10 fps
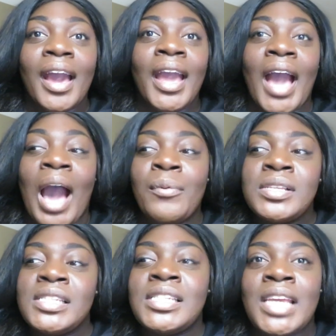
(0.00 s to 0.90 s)
and I
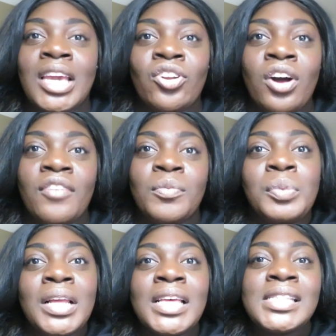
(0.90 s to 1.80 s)
would just shake it off.
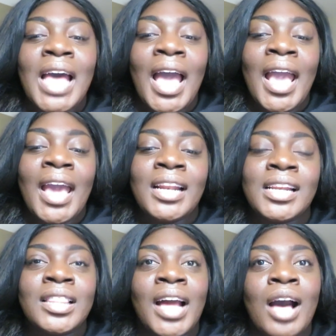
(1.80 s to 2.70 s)
Plus I had
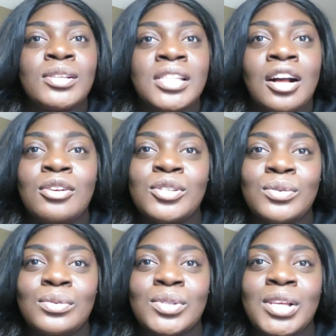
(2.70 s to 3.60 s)
another house to go
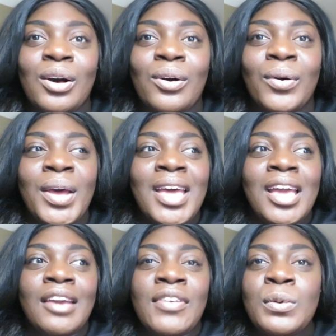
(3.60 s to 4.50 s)
to, so
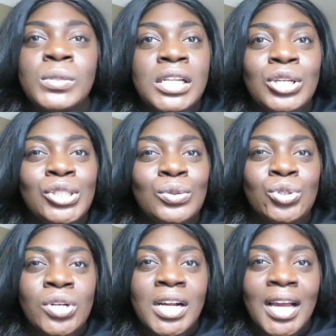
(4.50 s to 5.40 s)
if he was a little too
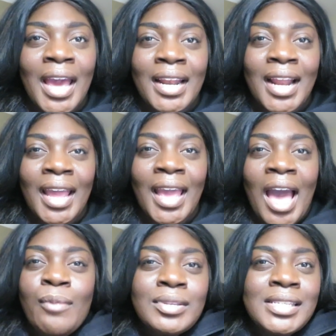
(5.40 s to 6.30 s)
drunk at night,
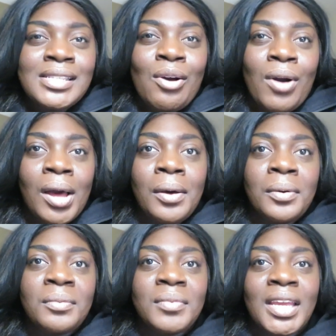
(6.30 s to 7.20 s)
I would just go
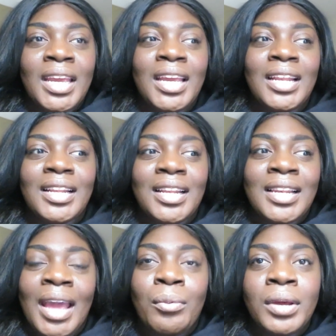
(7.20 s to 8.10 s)
home,
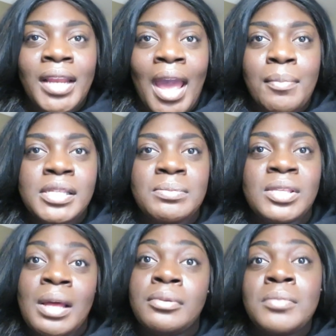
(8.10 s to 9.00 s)
and that wouldn't happen to
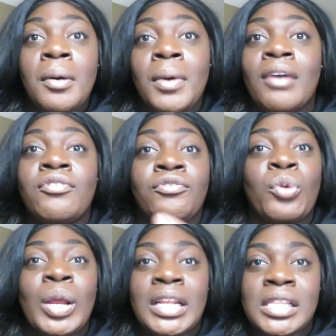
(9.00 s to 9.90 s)
me. That was my way of
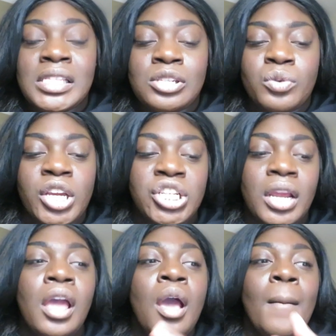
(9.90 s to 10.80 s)
avoiding the
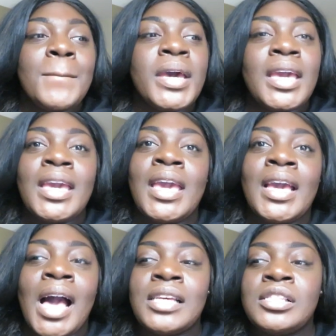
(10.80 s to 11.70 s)
situation. But it
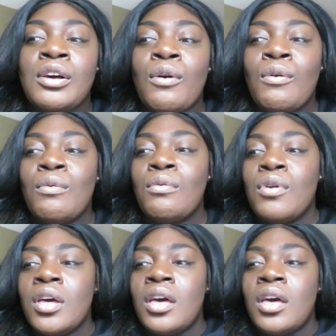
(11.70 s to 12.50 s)
had got so